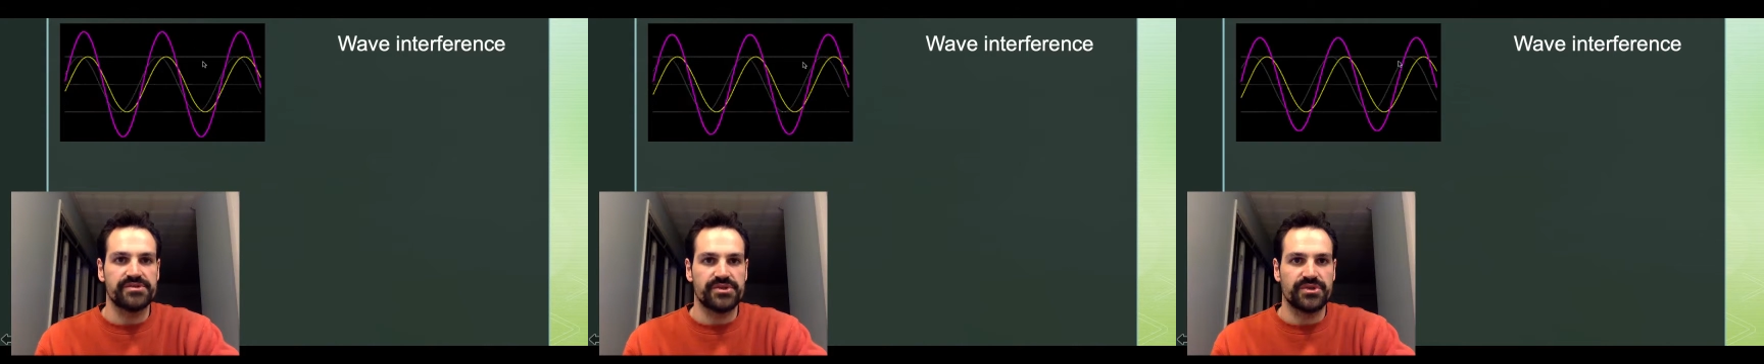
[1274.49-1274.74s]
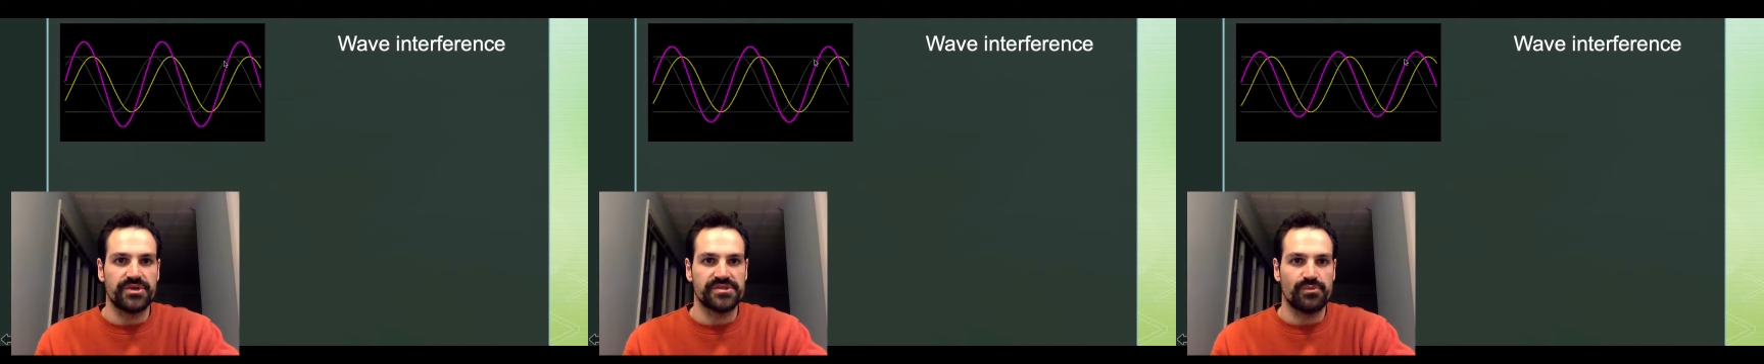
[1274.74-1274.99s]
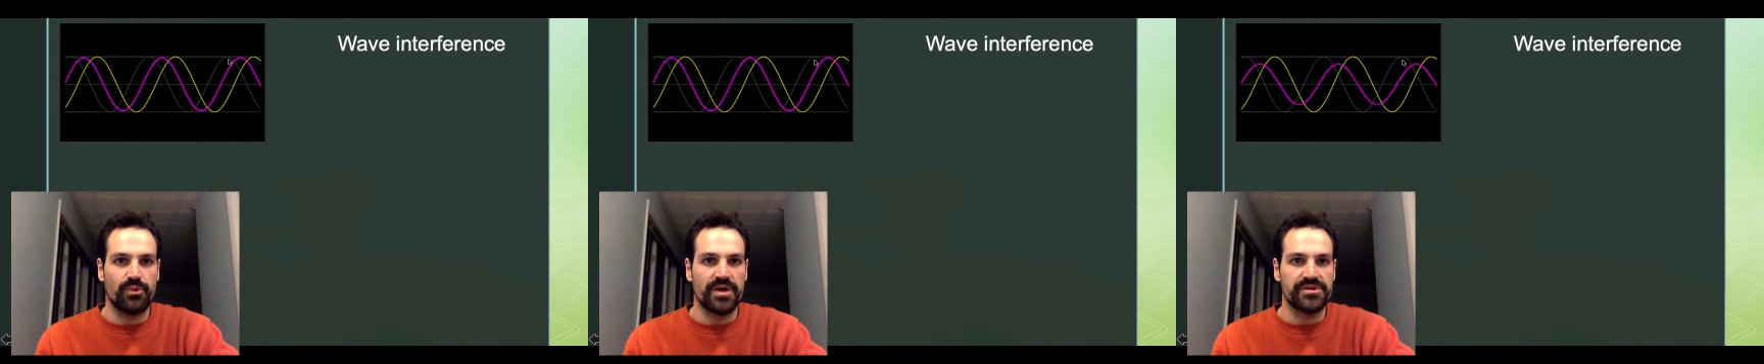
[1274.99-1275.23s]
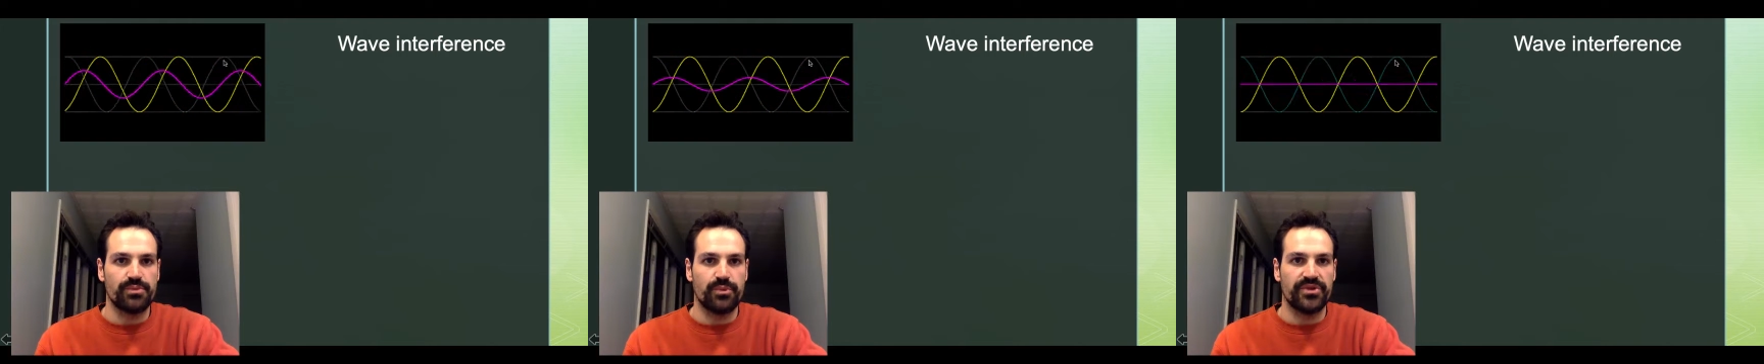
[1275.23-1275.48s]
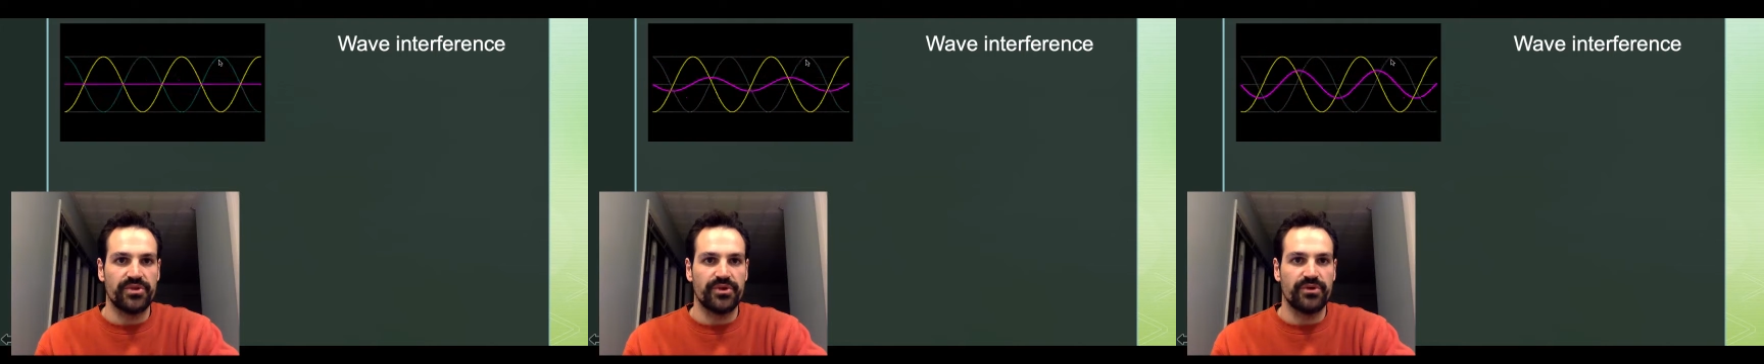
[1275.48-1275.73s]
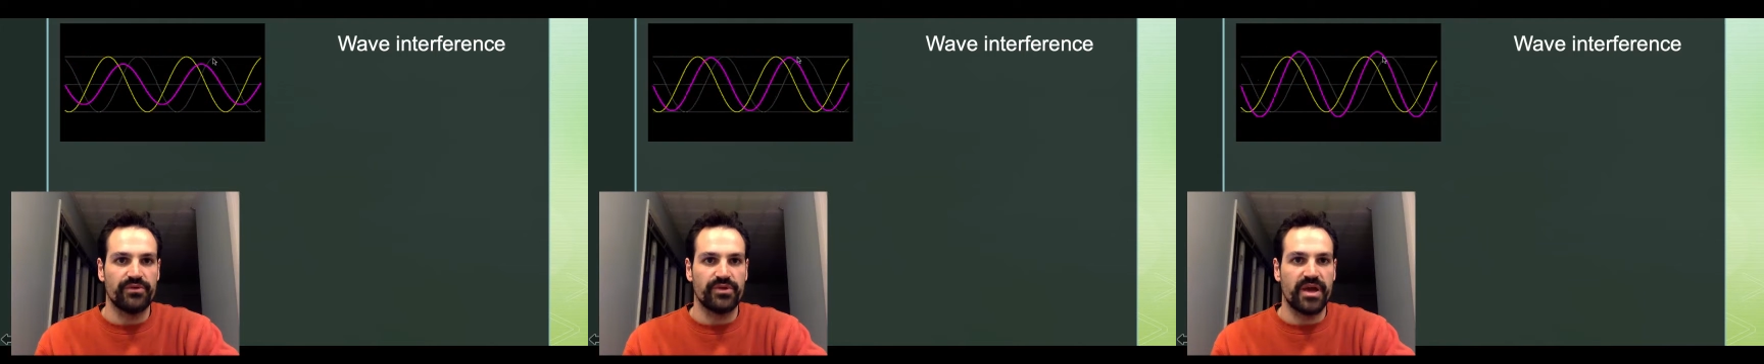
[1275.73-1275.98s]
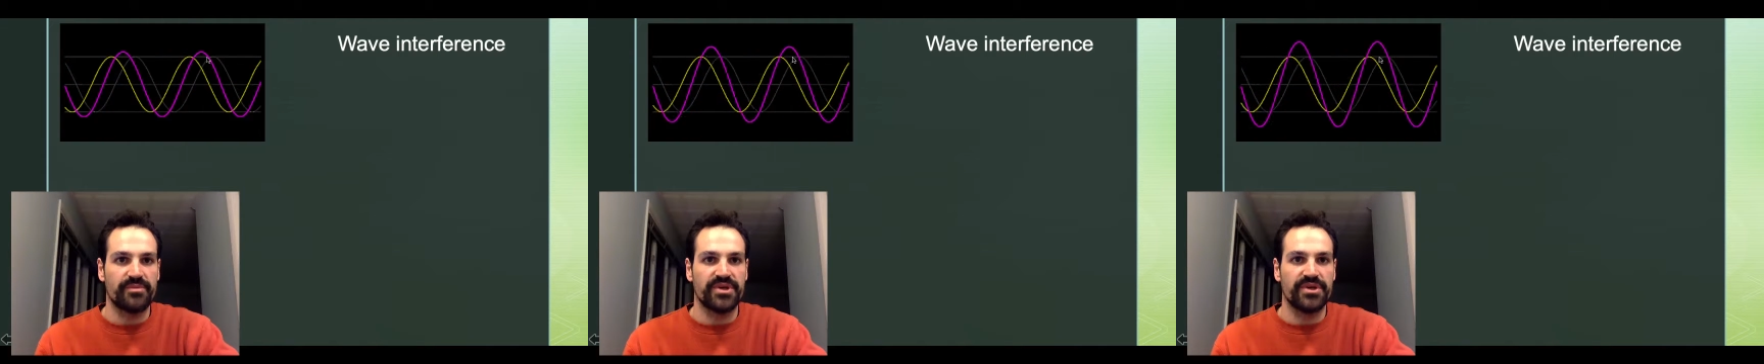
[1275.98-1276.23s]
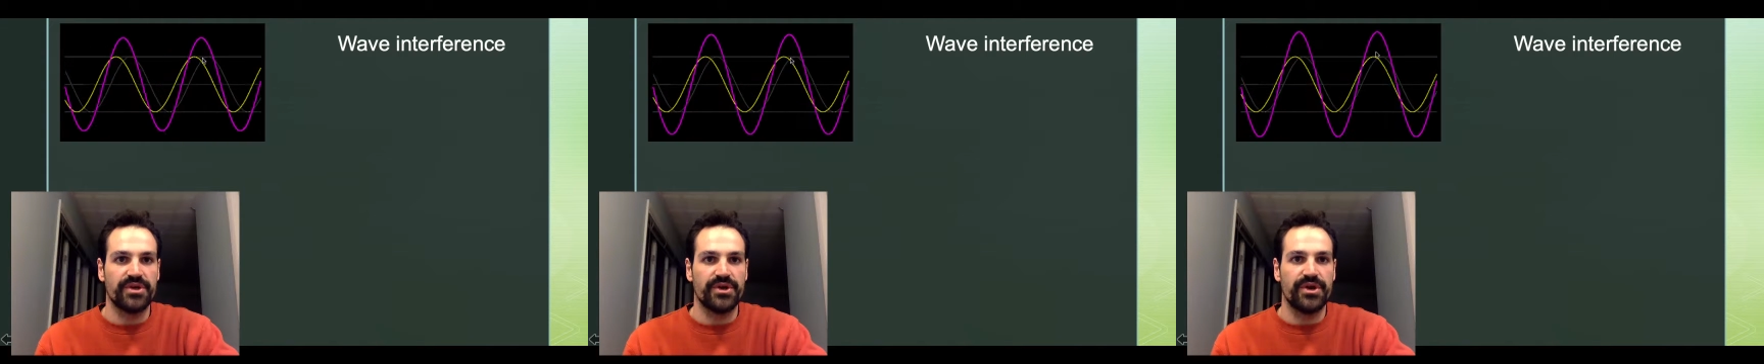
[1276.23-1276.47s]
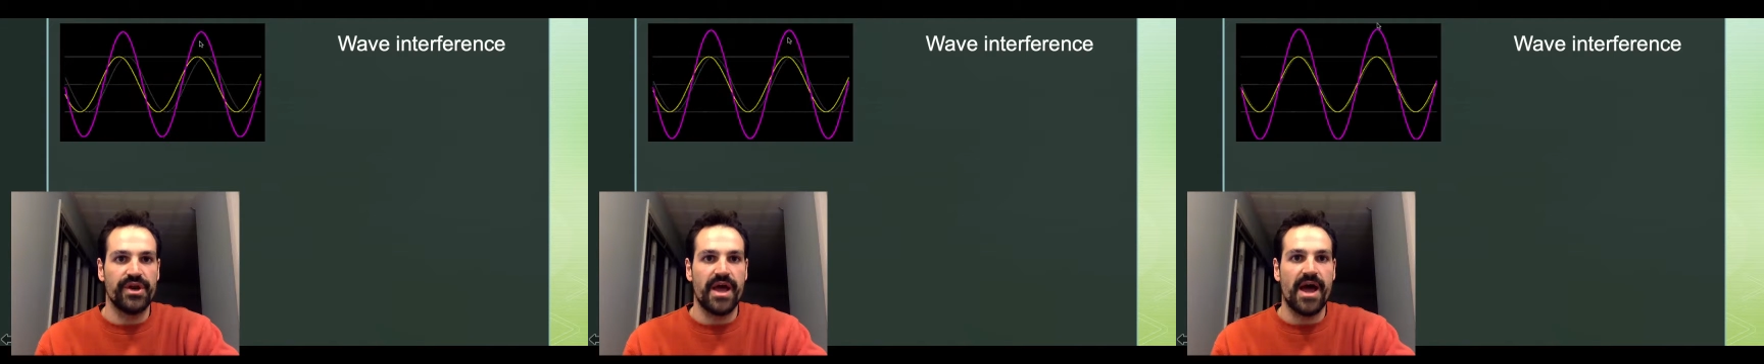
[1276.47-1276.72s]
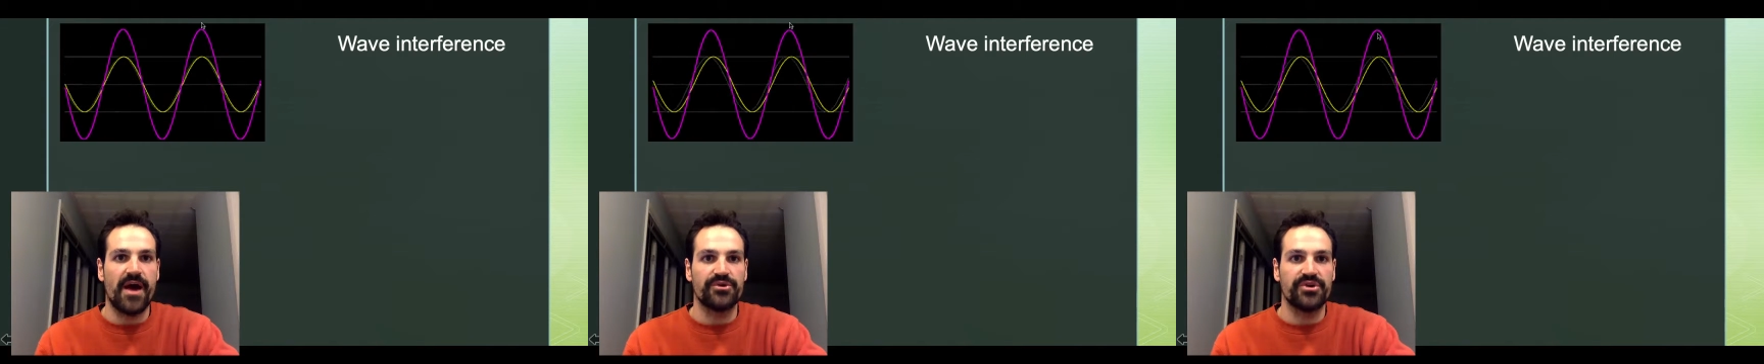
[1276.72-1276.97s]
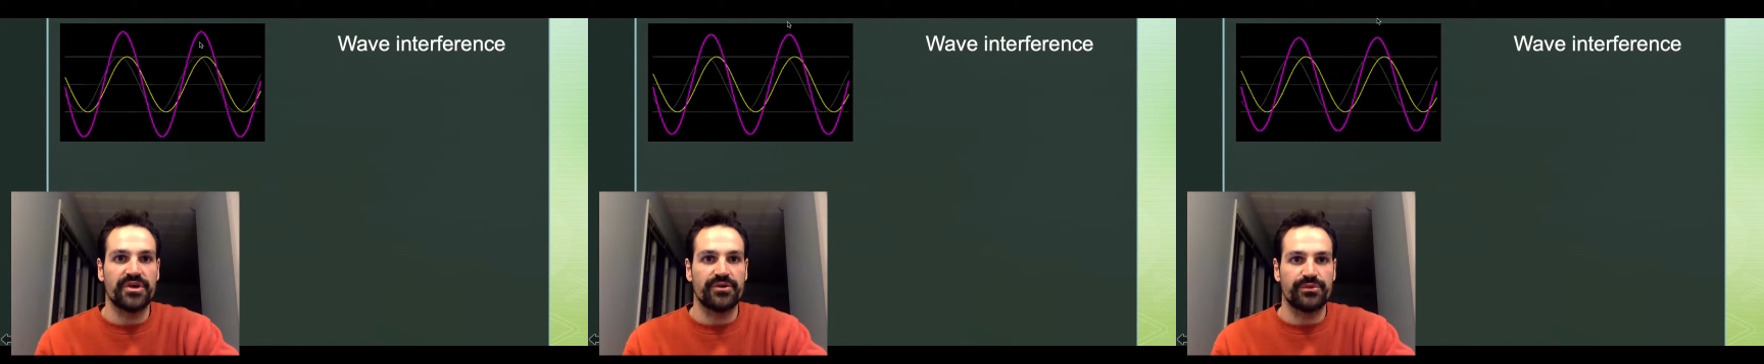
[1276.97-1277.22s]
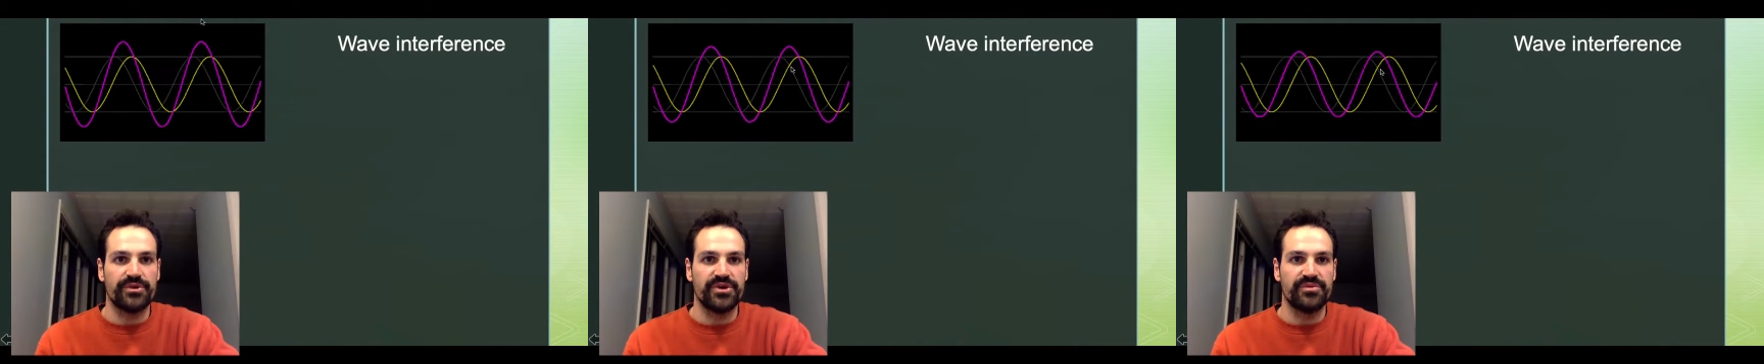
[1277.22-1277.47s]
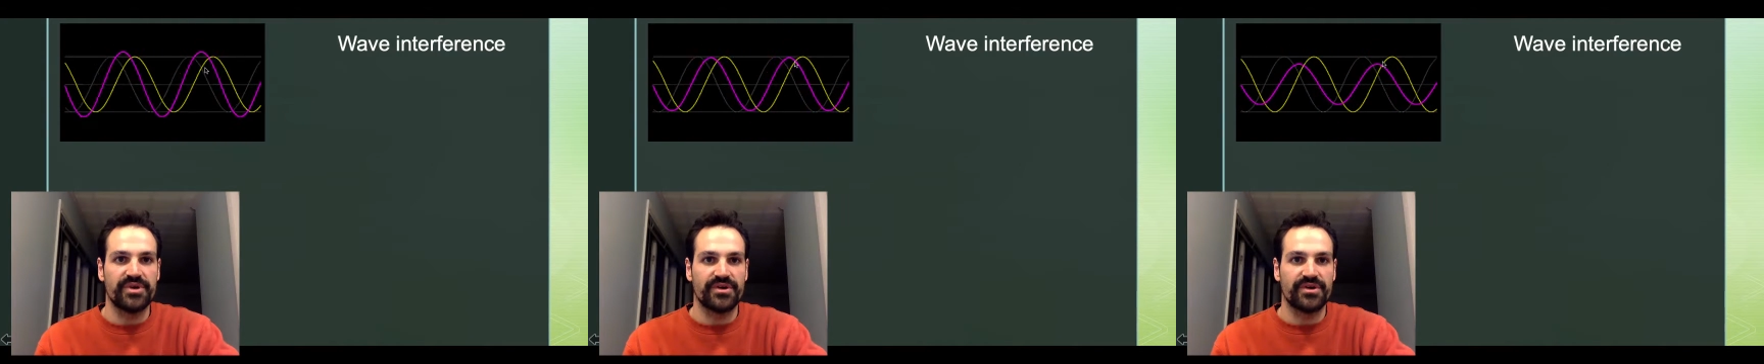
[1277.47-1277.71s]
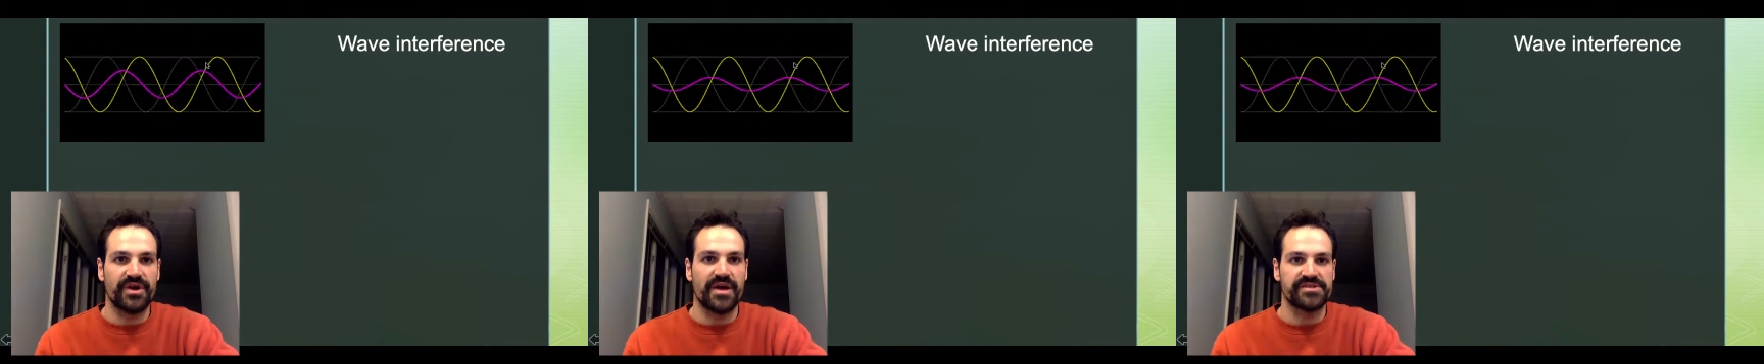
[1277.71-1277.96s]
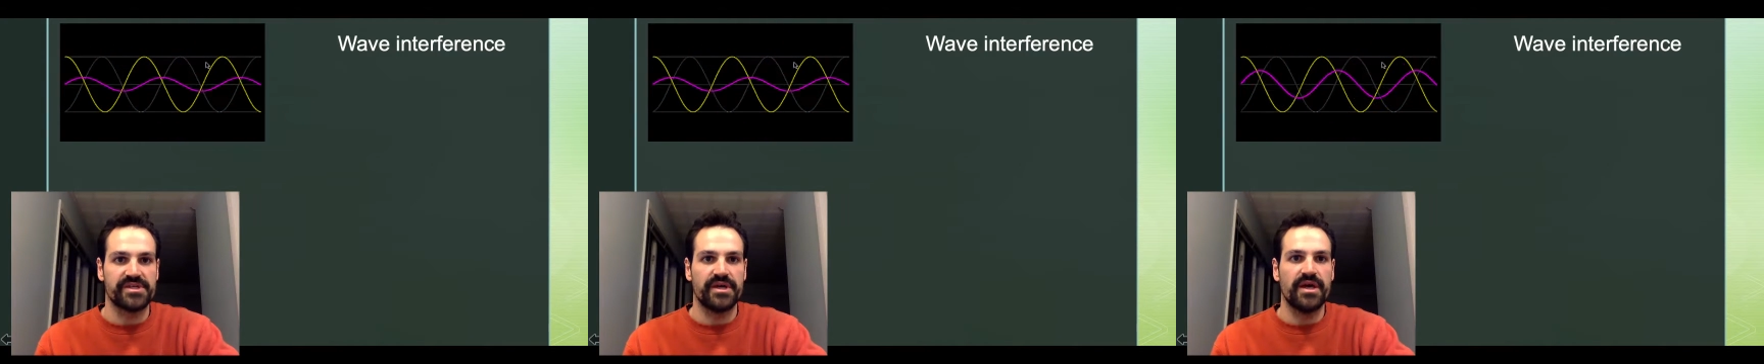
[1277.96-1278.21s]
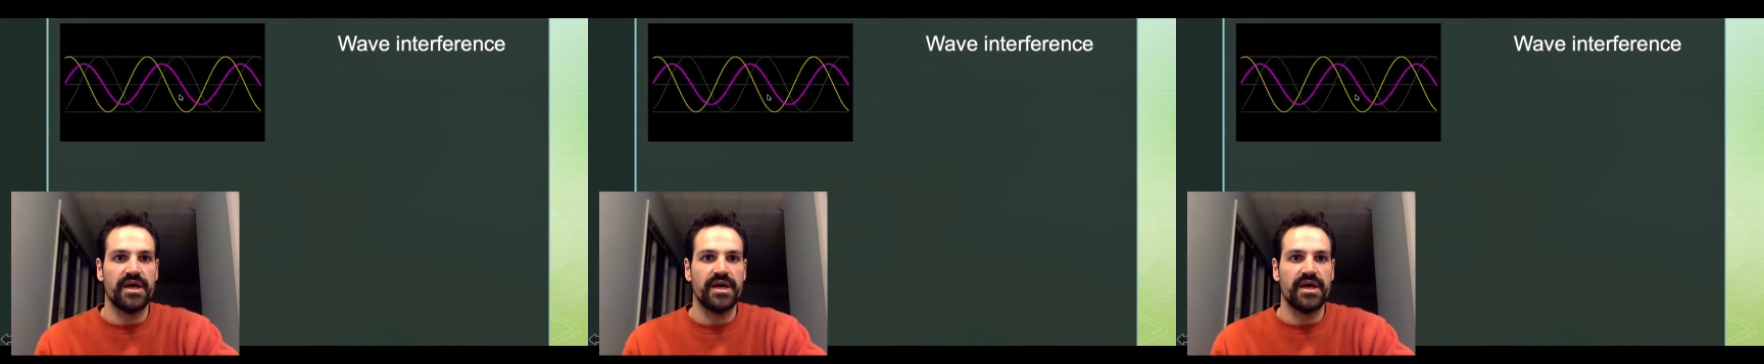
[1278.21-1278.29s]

So let's watch when they're overlapping now, you get a really big crest.